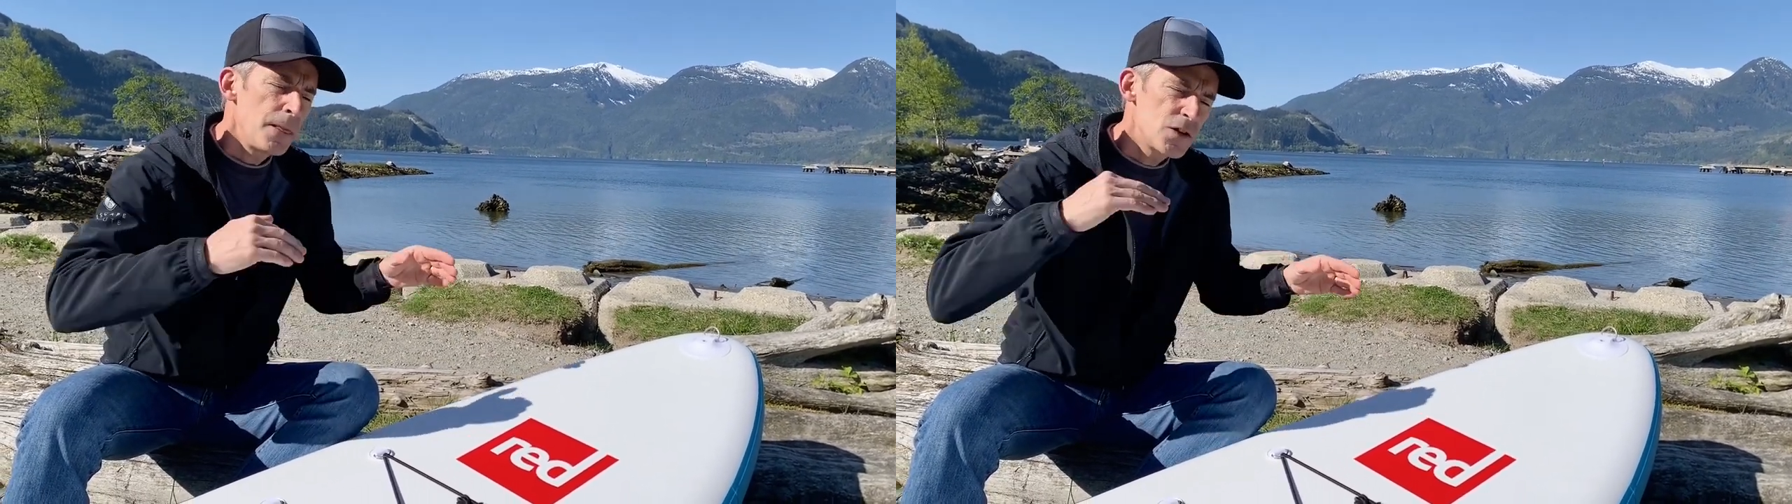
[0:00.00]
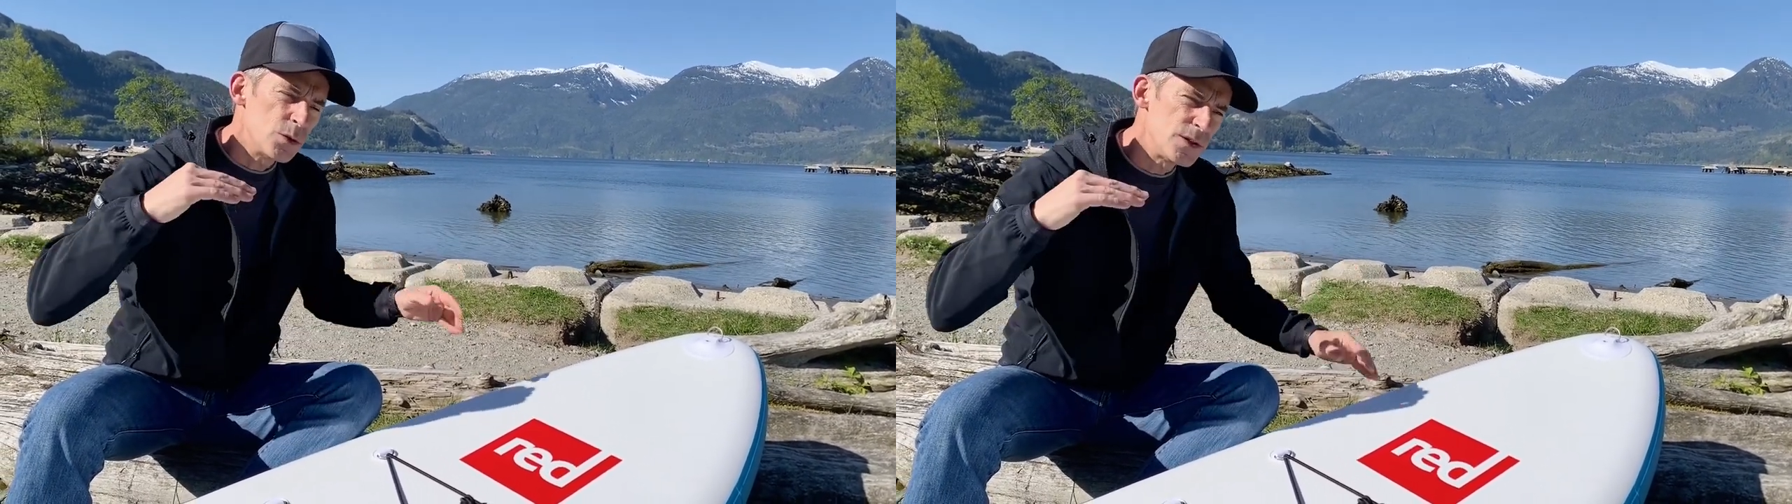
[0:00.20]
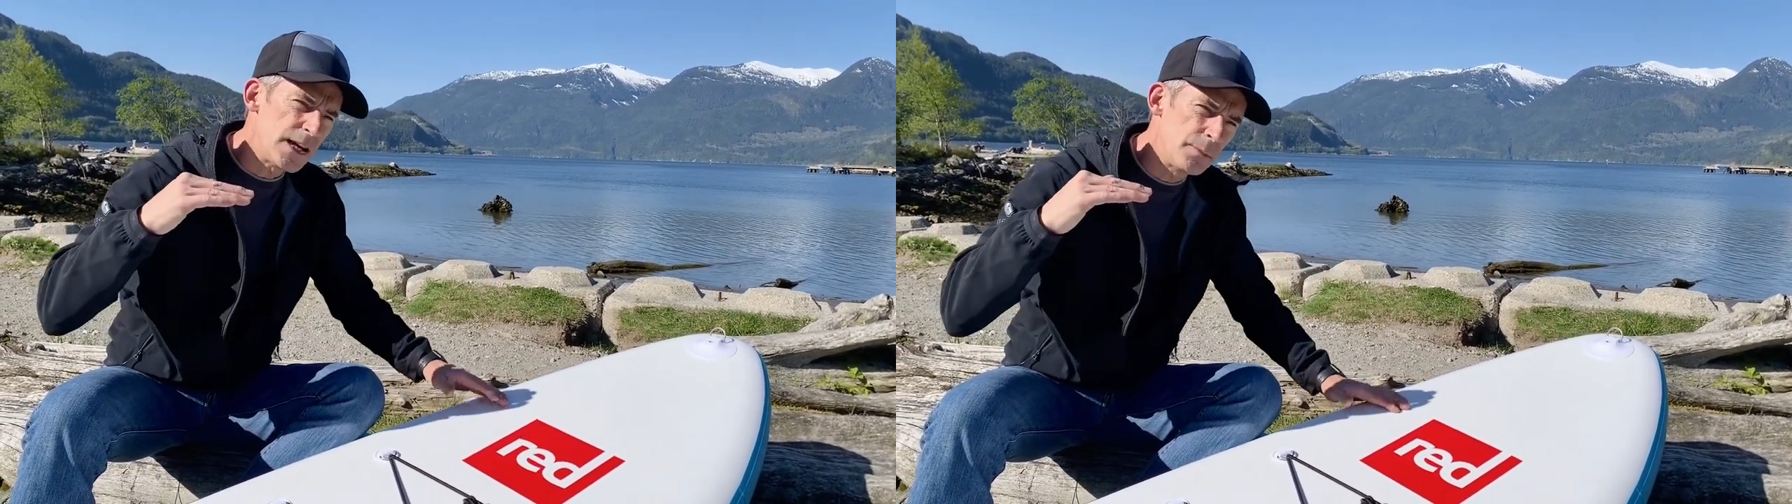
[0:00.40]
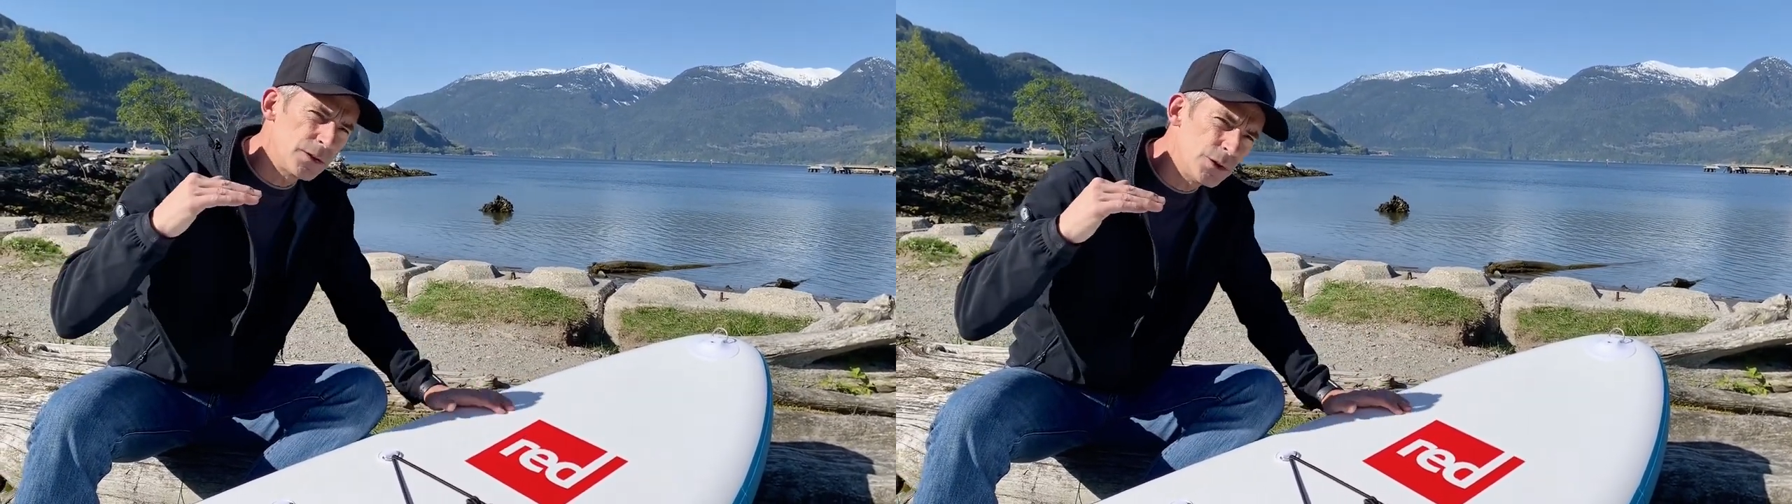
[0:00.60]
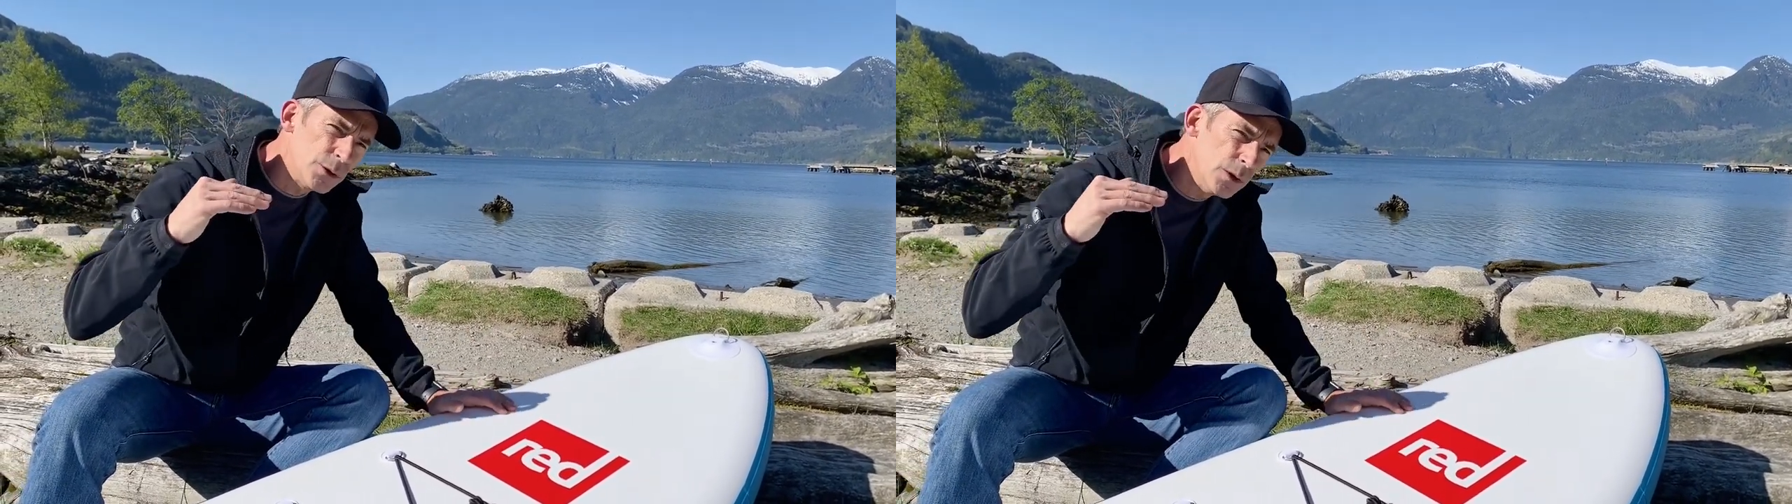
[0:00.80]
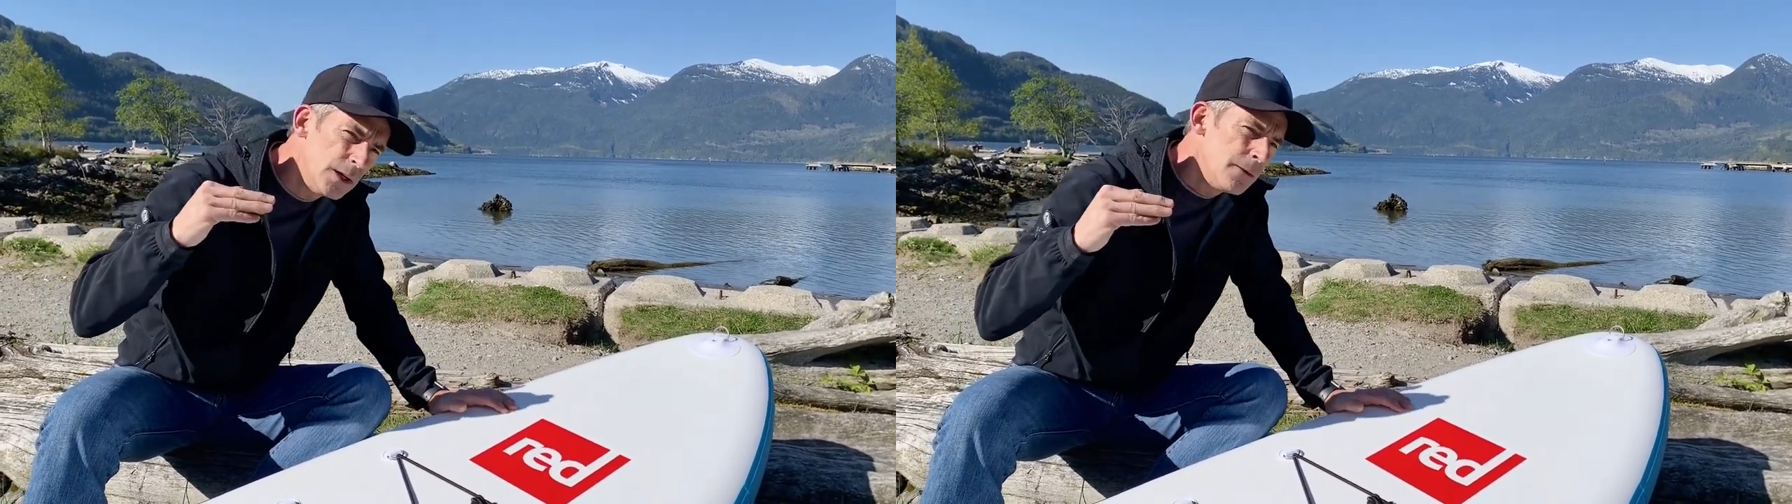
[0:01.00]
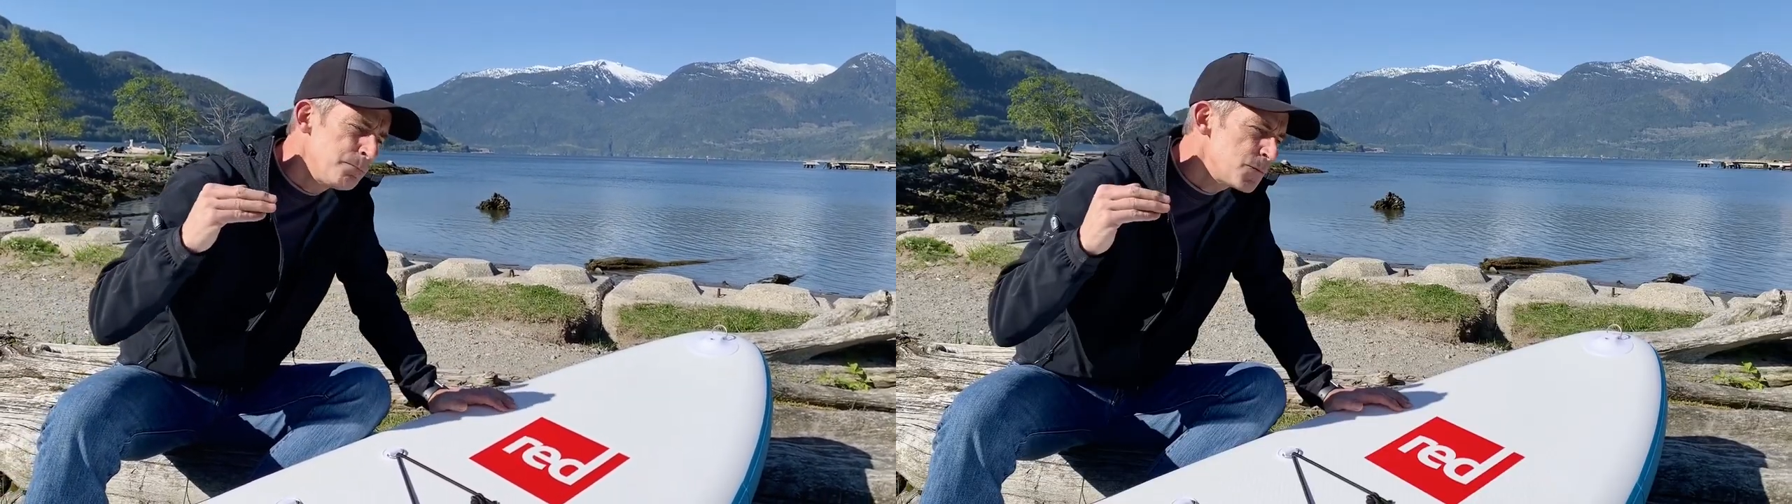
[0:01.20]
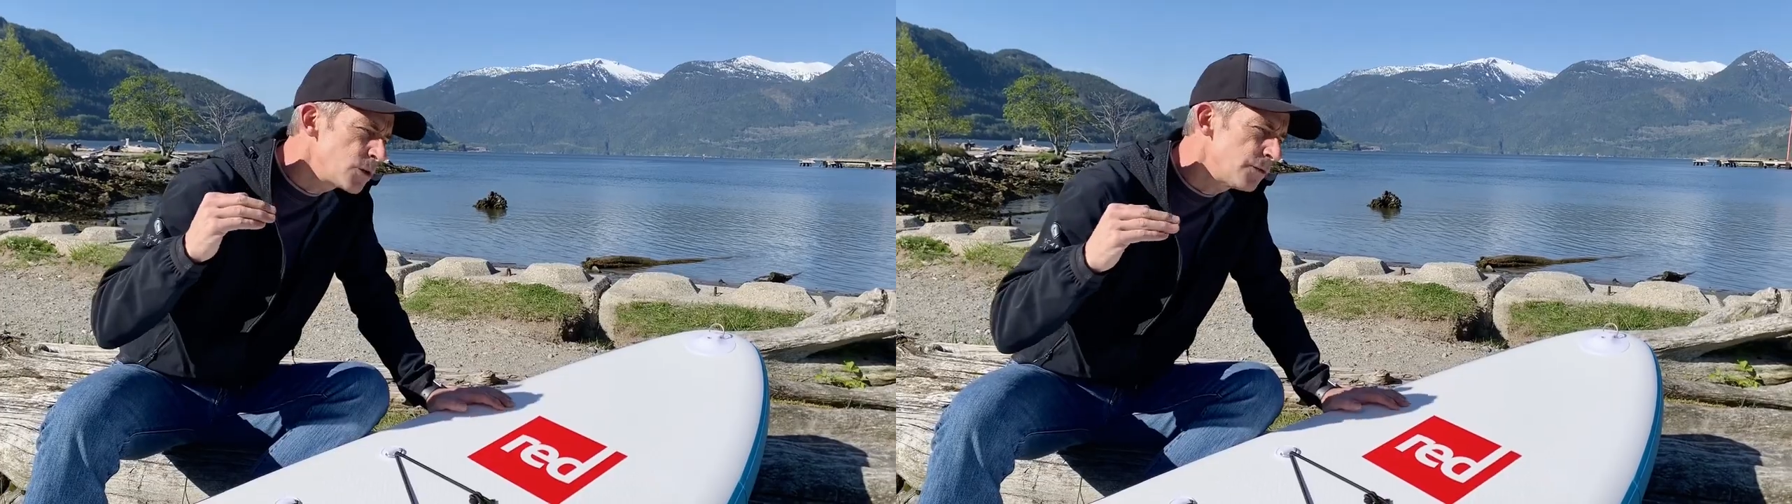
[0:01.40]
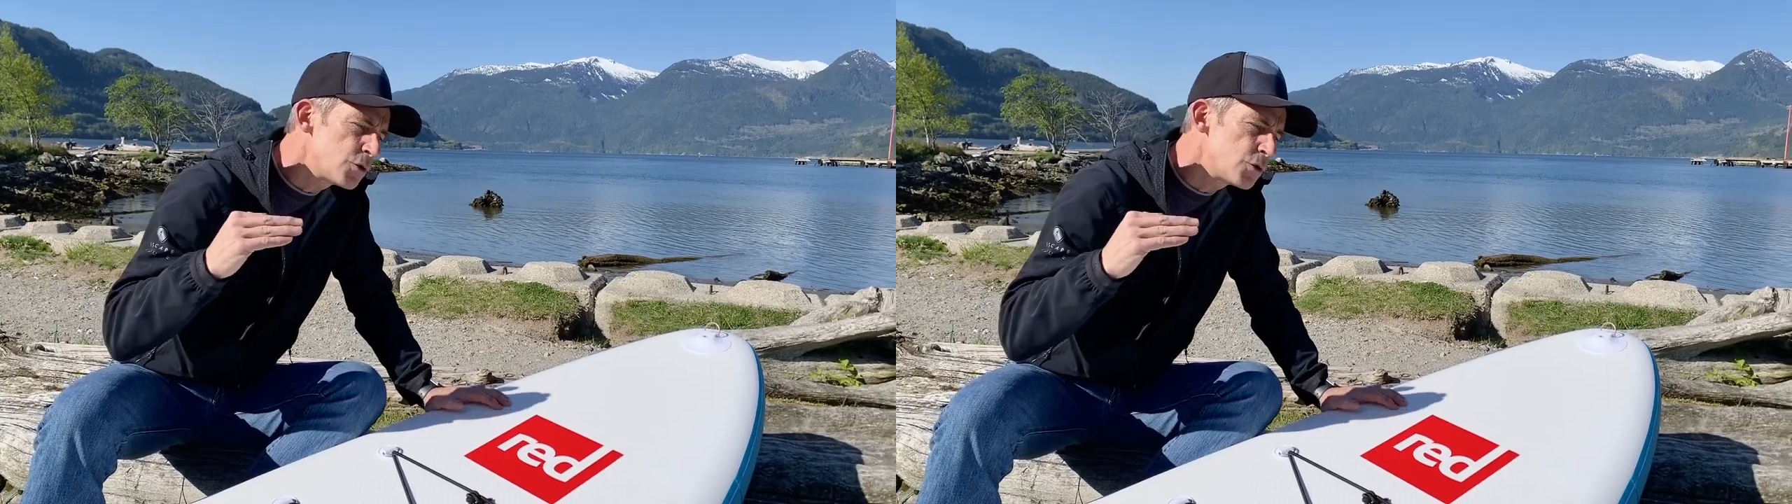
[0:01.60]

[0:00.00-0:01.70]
So it's able to sort